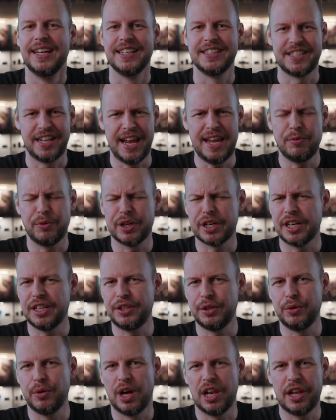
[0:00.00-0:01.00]
Today we're going to
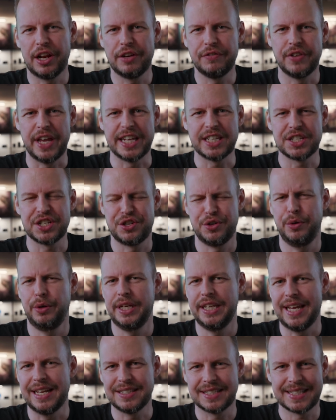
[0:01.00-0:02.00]
do a lot of
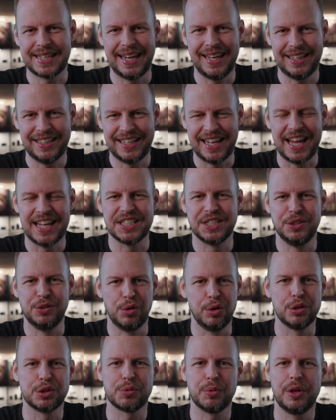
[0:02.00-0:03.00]
extruding and scaling as
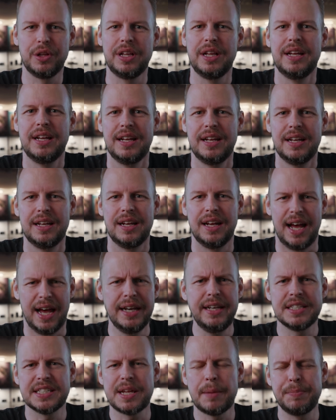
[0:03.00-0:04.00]
usual,
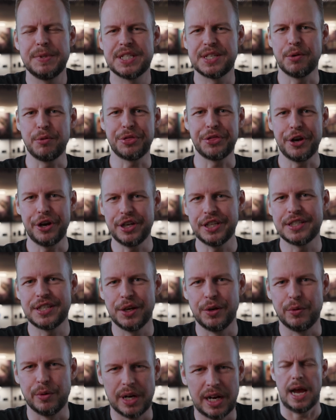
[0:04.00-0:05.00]
and it's episode 32.